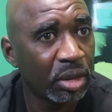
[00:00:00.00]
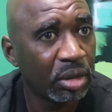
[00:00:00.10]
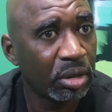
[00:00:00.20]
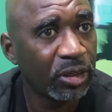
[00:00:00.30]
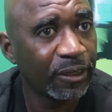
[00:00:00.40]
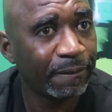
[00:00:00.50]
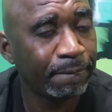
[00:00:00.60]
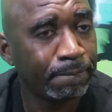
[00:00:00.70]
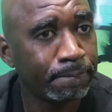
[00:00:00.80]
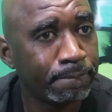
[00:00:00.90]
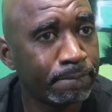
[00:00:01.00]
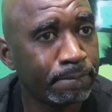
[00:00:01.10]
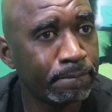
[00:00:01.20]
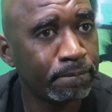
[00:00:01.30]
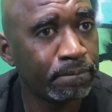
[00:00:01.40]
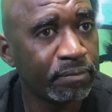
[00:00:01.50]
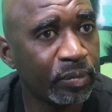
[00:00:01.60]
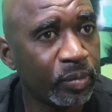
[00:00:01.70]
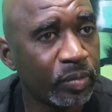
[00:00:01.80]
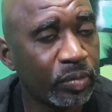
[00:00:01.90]
And that's why they hit people so
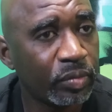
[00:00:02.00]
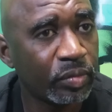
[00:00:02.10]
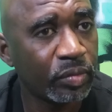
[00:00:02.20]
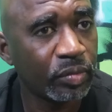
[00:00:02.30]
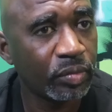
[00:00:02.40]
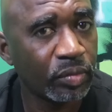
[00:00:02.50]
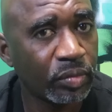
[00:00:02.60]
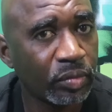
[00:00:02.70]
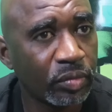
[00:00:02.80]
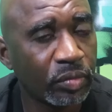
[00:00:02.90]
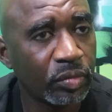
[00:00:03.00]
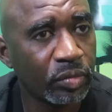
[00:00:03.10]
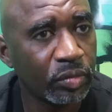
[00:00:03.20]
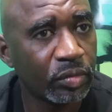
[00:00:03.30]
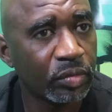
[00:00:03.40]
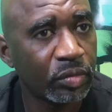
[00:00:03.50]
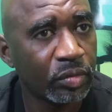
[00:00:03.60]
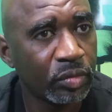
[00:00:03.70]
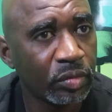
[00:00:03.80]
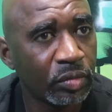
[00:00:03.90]
hard in the feds. That's why the feds hit
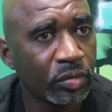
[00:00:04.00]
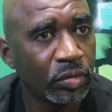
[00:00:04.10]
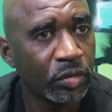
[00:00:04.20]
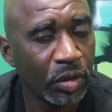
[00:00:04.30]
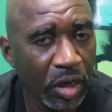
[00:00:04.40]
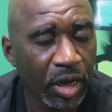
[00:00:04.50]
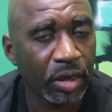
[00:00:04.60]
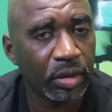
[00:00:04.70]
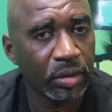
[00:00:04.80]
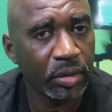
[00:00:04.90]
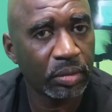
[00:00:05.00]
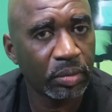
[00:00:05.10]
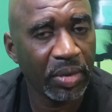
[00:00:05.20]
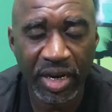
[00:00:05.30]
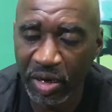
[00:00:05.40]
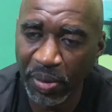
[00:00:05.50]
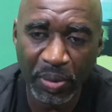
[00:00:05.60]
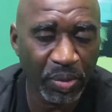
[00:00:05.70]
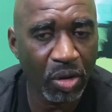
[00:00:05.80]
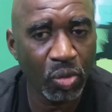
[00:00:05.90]
the way they do. Yeah. Man,
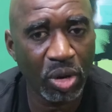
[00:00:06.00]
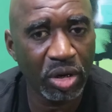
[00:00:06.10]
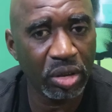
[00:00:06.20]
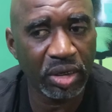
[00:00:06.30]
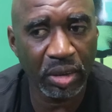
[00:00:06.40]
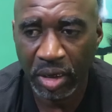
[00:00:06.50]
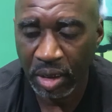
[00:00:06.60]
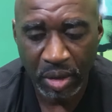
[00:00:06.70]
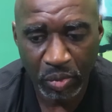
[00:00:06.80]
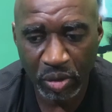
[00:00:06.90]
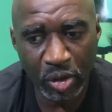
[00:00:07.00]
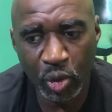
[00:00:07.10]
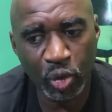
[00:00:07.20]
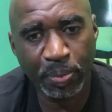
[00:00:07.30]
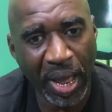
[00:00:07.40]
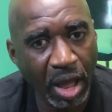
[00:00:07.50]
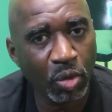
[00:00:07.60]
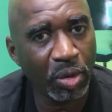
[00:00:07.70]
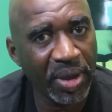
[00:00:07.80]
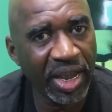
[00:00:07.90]
these people don't want to lose
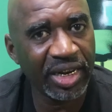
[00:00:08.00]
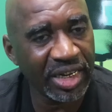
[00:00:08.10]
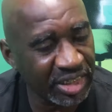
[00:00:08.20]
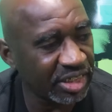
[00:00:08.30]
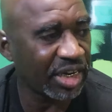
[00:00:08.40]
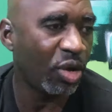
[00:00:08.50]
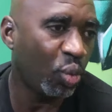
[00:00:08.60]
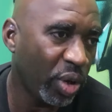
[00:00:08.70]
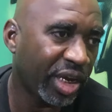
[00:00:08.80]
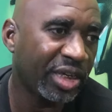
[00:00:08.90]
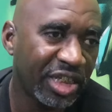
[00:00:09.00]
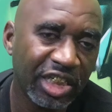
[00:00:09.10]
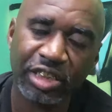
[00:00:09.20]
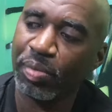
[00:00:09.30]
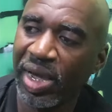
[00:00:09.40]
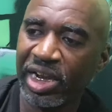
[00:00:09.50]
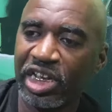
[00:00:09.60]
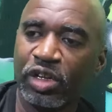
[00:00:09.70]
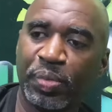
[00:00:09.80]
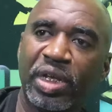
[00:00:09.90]
power, man. This is a wicked system,
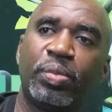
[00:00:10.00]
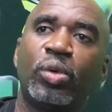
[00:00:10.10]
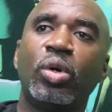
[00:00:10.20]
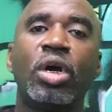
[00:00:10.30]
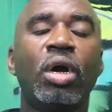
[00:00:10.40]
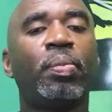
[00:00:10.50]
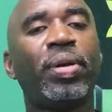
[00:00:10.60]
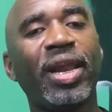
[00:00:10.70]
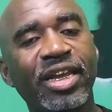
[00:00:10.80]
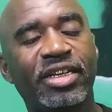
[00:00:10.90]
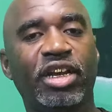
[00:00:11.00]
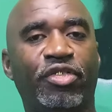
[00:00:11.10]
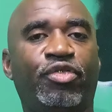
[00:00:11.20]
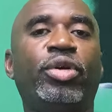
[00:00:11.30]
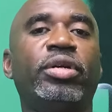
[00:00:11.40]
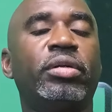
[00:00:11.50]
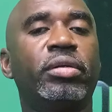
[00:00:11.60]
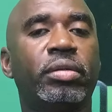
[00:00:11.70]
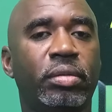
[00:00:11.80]
man. These people play different.